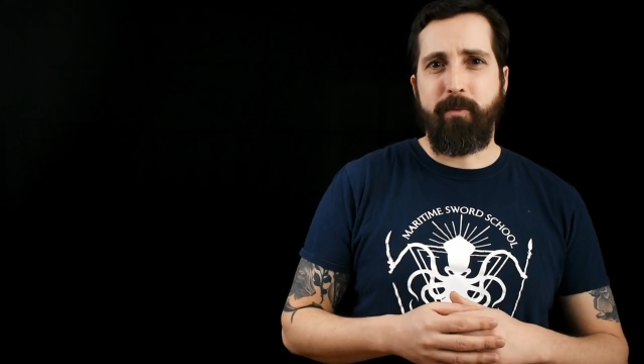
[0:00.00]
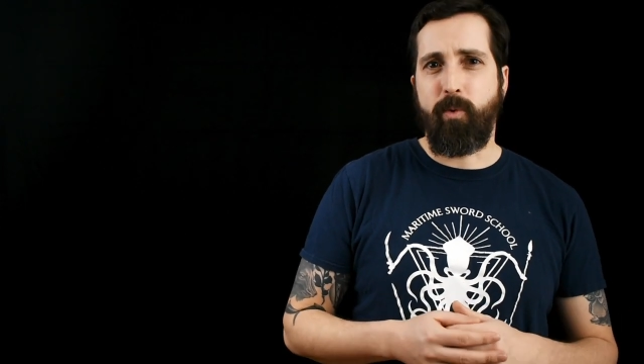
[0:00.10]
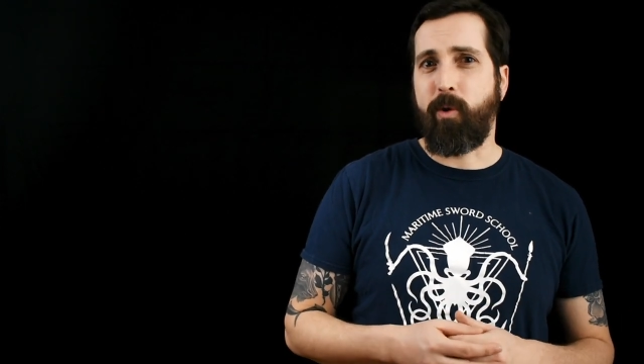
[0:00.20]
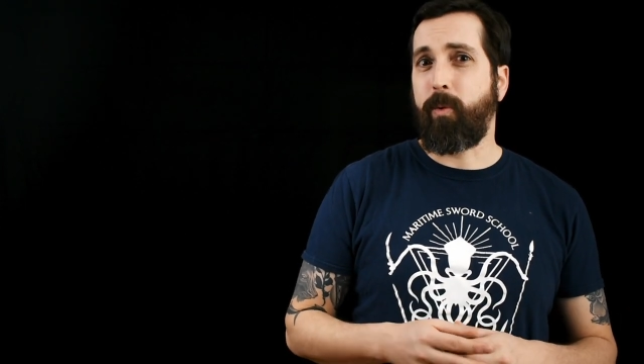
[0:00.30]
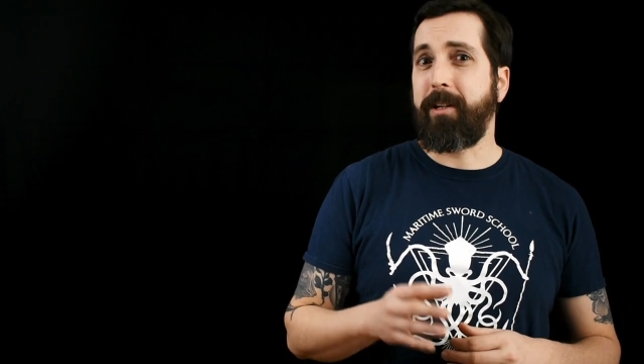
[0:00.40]

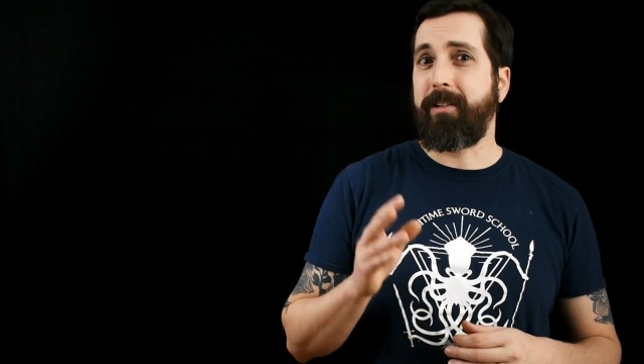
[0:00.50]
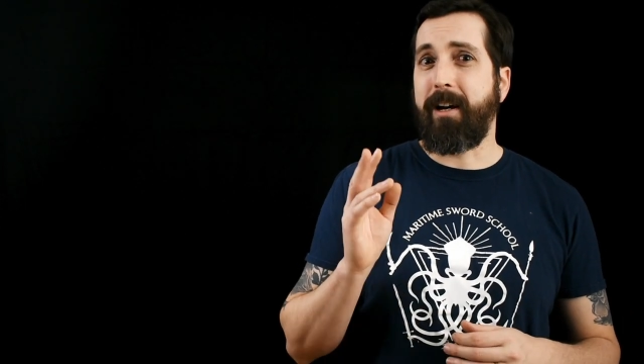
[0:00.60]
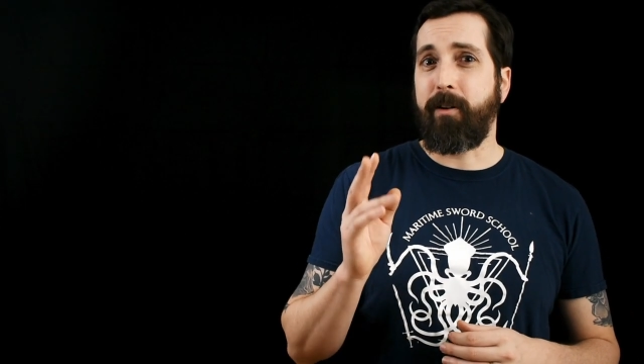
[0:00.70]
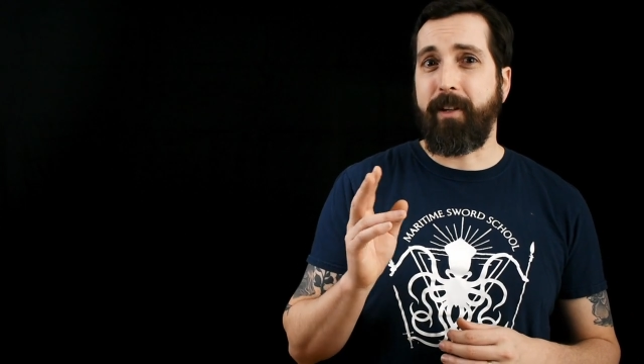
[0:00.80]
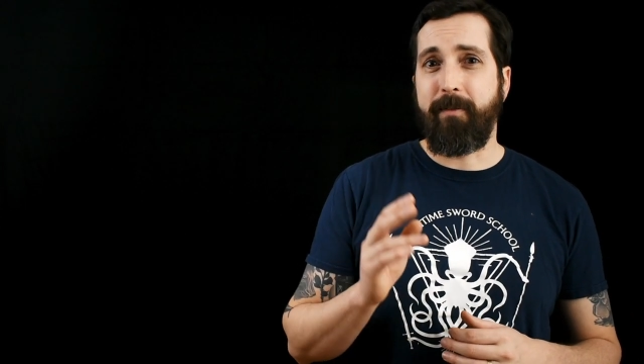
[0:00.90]
where we
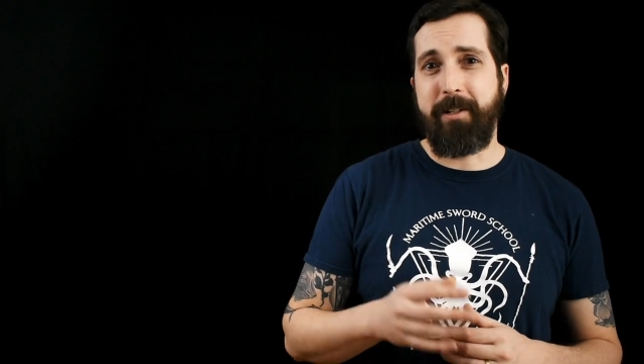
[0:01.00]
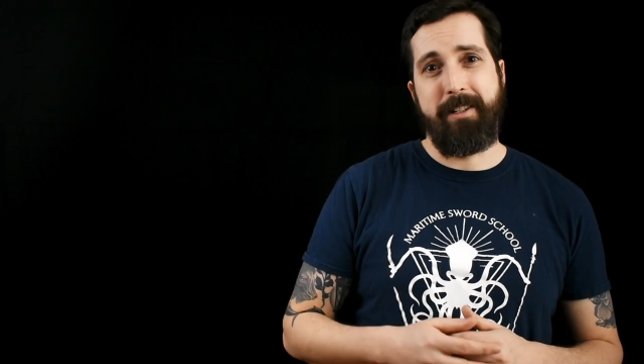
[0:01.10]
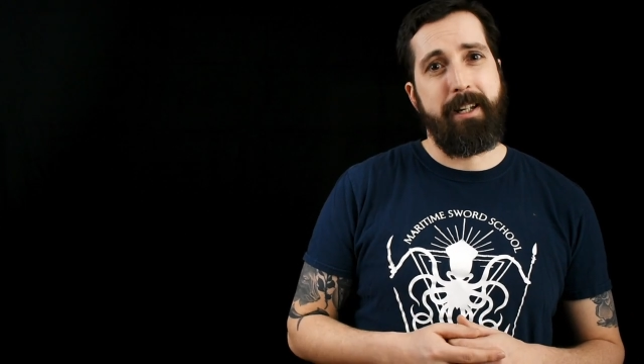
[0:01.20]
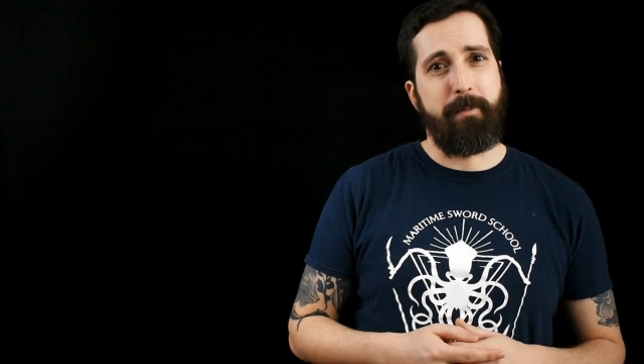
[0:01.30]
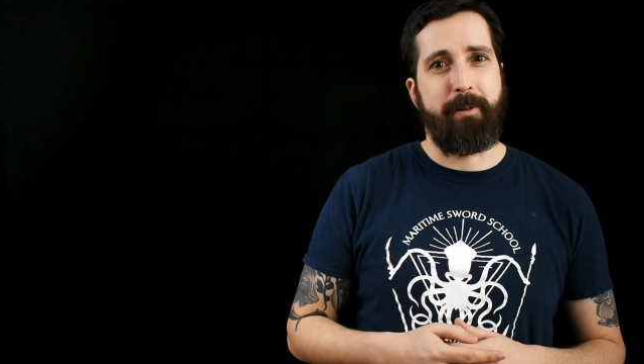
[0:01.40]
delve even
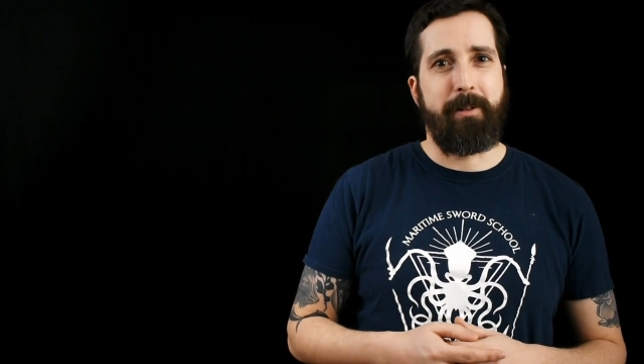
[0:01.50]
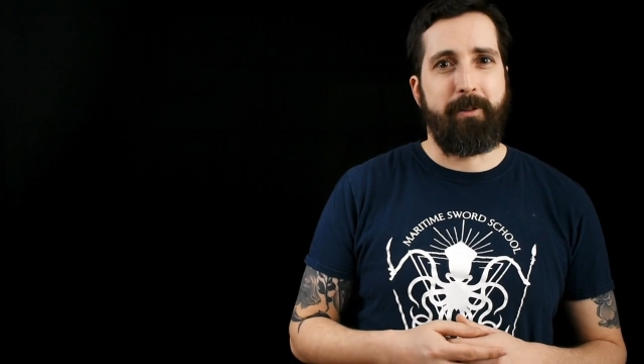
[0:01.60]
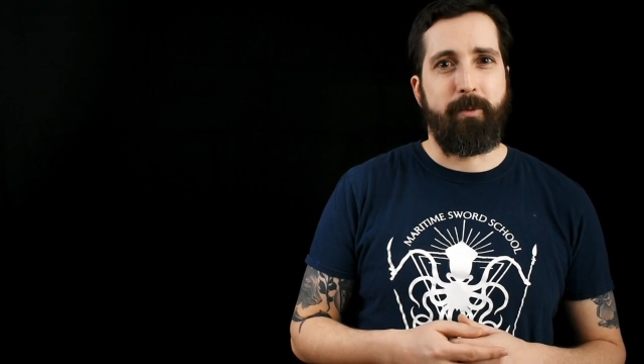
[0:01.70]
deeper into